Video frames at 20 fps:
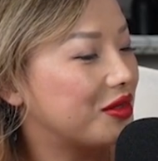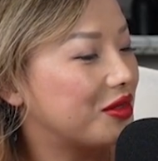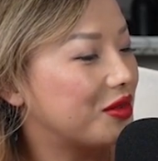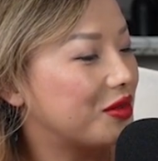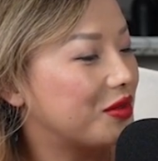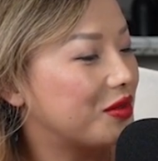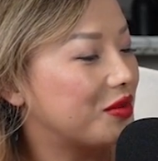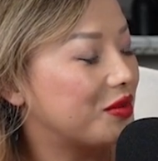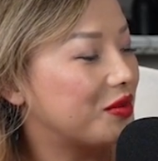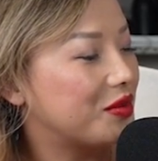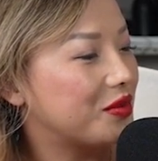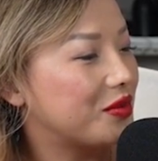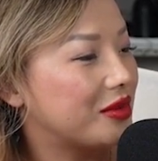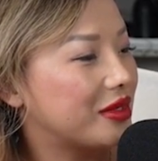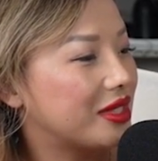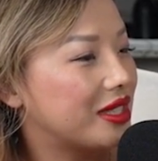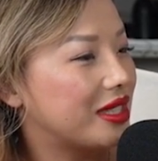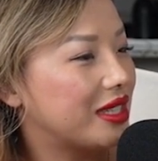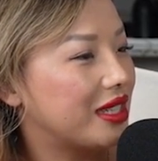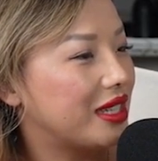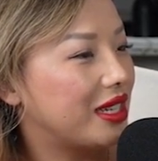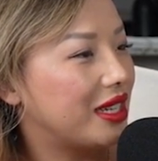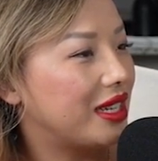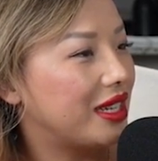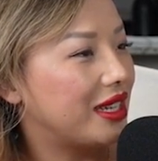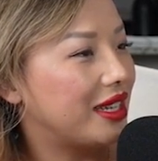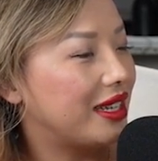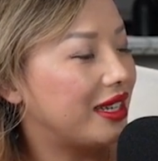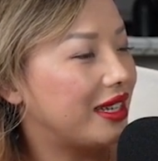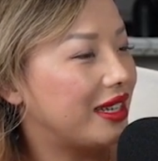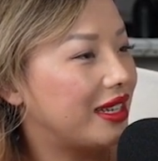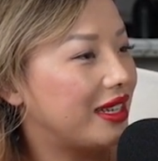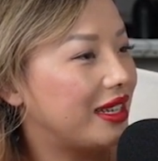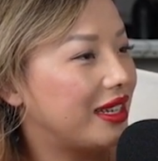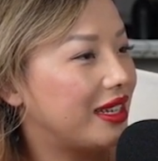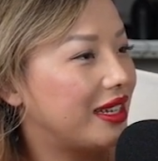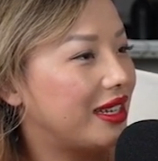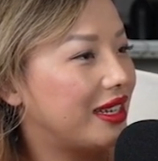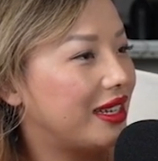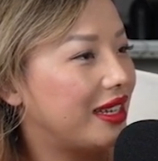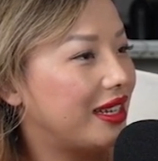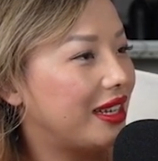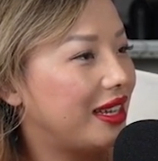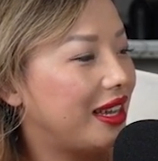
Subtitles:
The person shown says nothing.